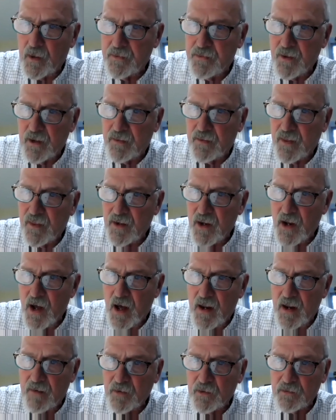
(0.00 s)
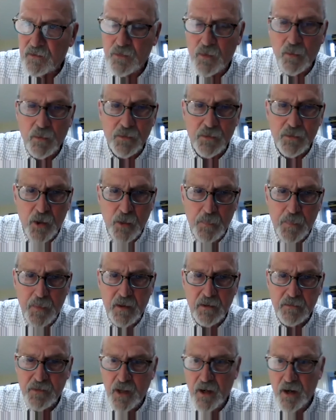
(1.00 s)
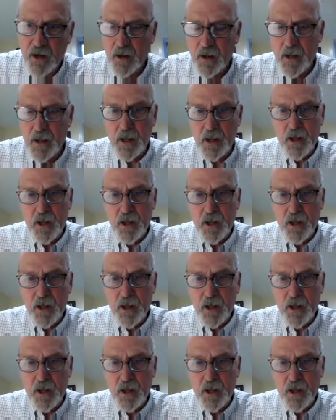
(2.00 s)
I think that not having schools open has had a